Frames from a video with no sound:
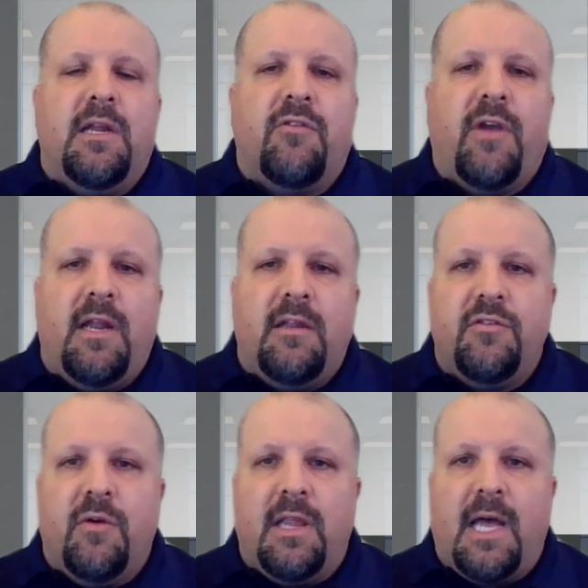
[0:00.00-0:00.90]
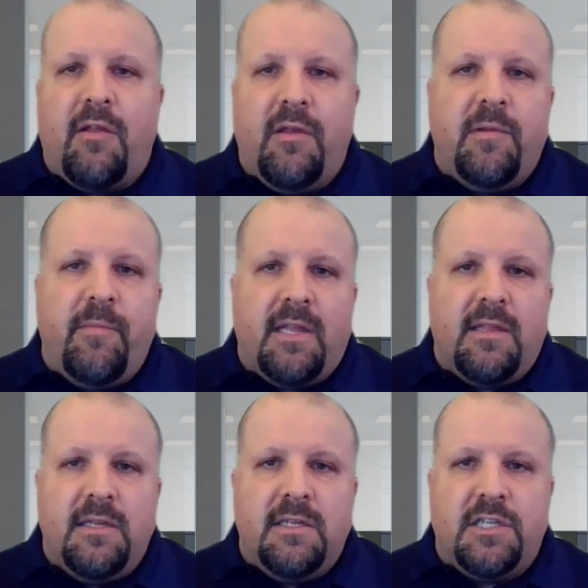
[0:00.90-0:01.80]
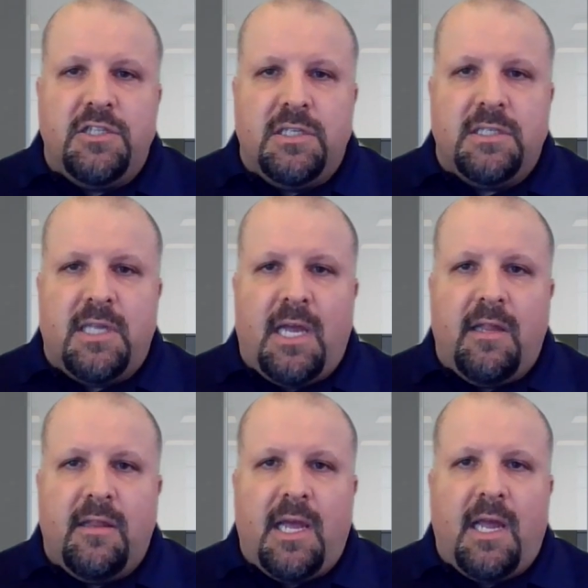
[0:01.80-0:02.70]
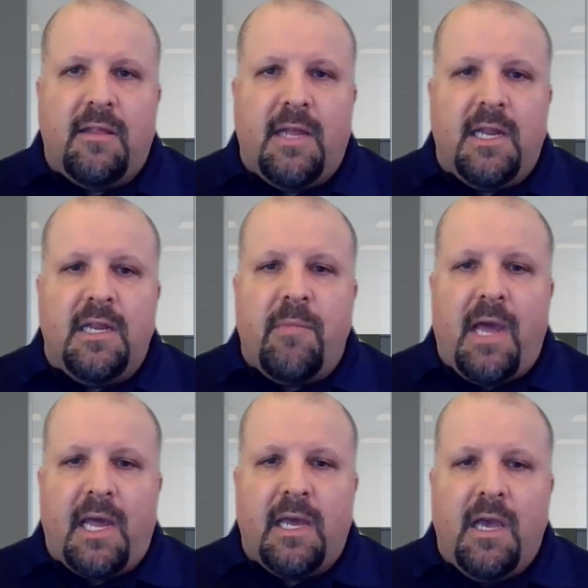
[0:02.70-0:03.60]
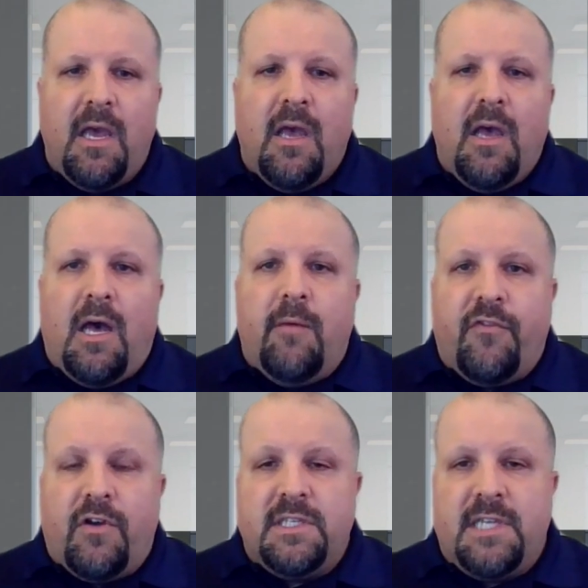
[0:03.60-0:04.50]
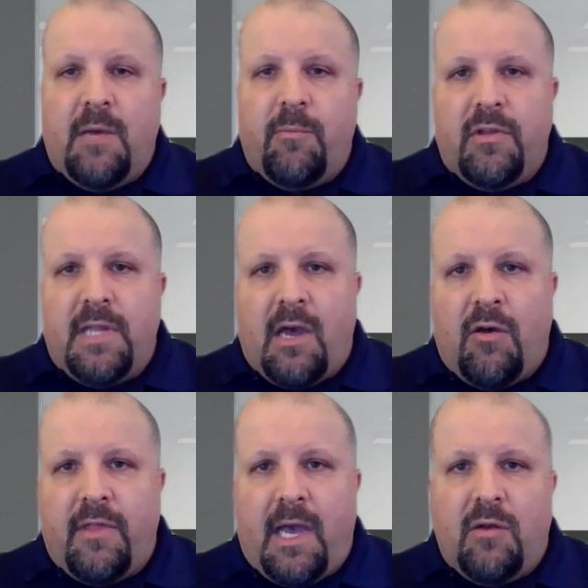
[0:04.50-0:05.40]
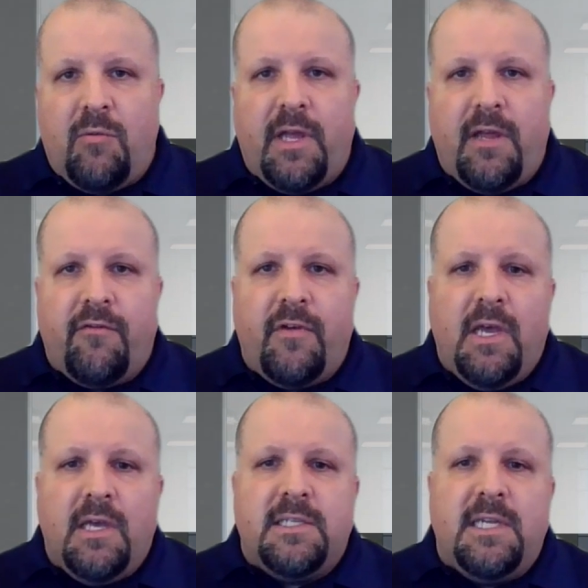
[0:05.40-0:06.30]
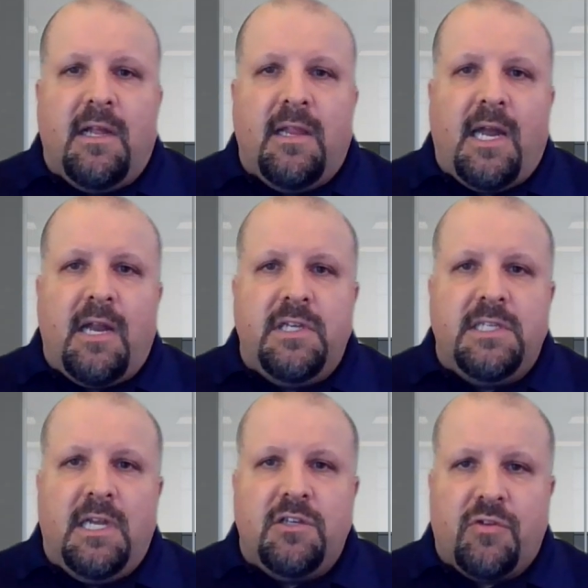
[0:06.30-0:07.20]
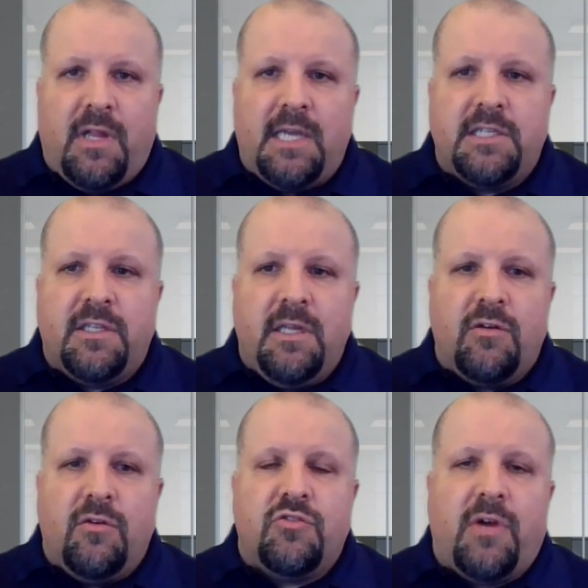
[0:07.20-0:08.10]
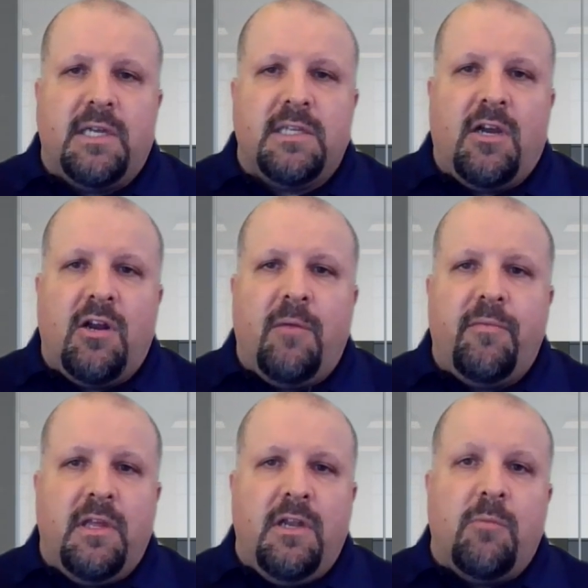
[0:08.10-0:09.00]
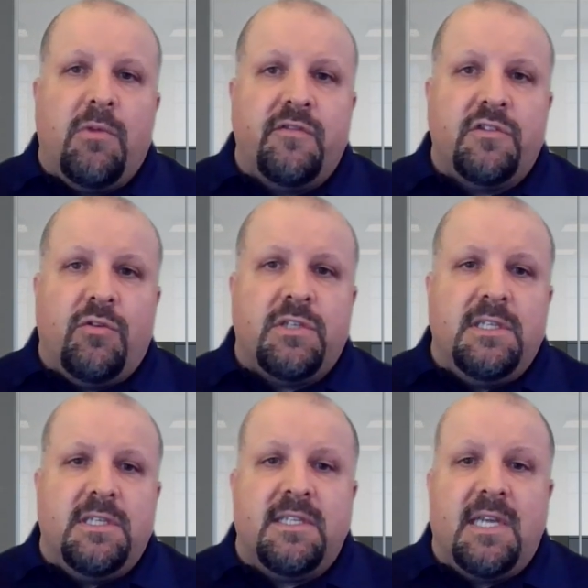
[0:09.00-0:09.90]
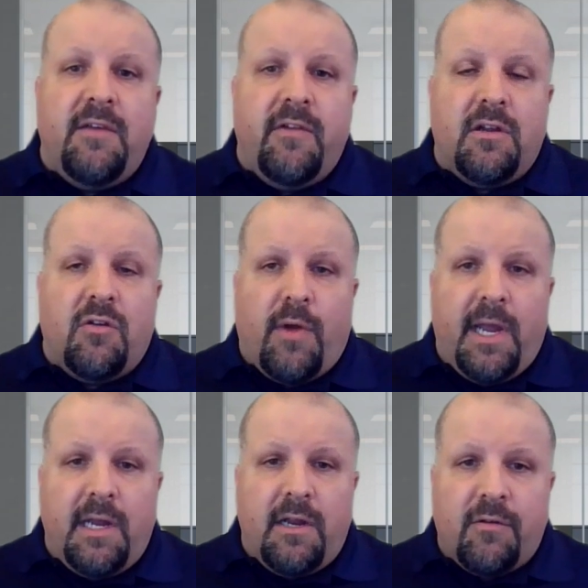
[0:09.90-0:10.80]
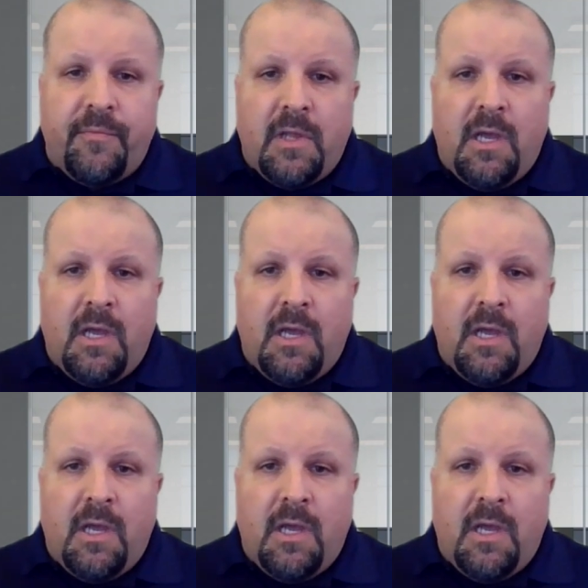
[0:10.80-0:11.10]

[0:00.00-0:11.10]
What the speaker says: integrated to allow them to make the decisions they need to make. For example, now that we've seen a lot of decentralized clinical trials start up, the number of sources is even greater.